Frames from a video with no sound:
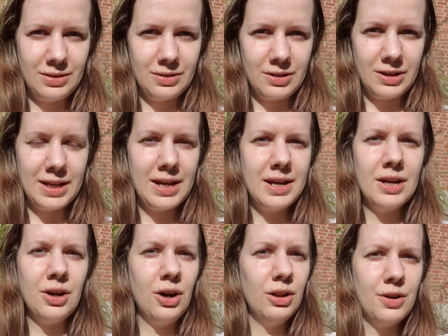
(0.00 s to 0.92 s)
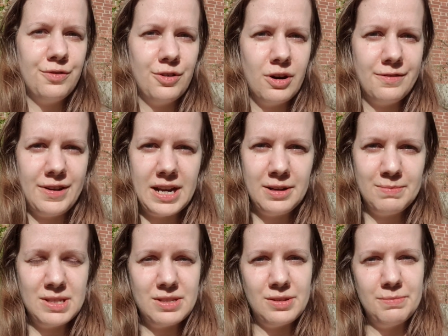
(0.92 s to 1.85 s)
are getting all of our
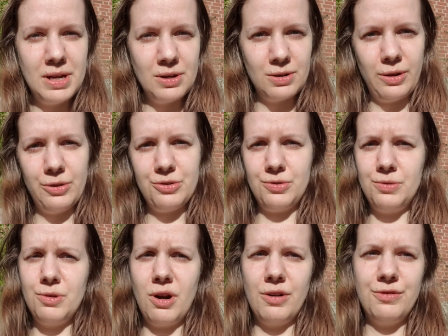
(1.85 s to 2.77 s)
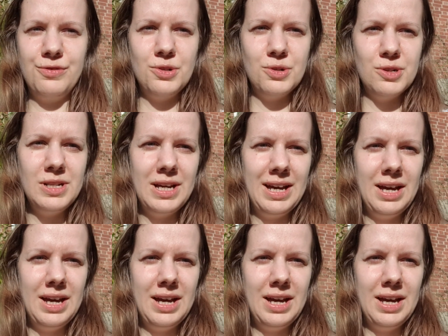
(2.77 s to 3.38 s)
vitamins and minerals through our food,